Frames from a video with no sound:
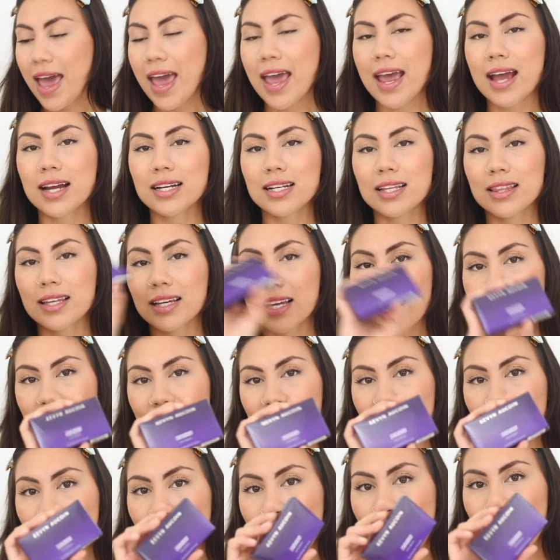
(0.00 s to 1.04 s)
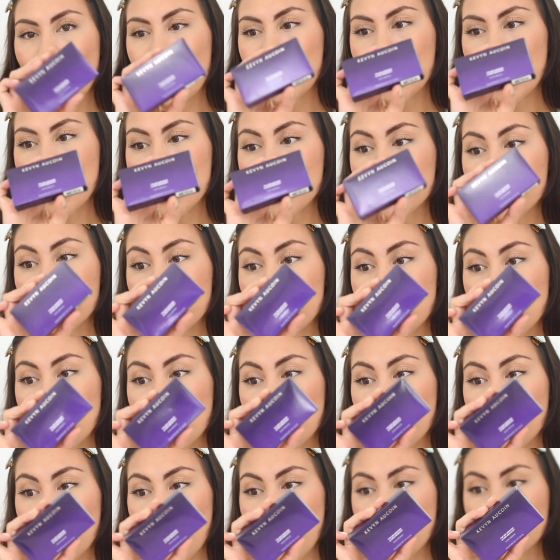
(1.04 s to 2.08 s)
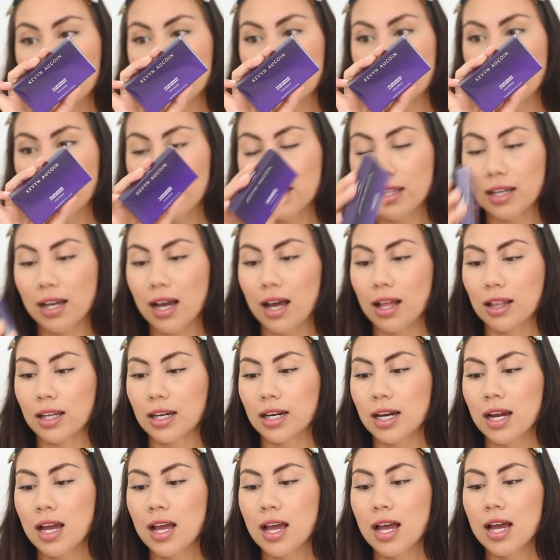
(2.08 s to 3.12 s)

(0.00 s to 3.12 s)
and the Kevyn Aucoin Neo Bronzer in the color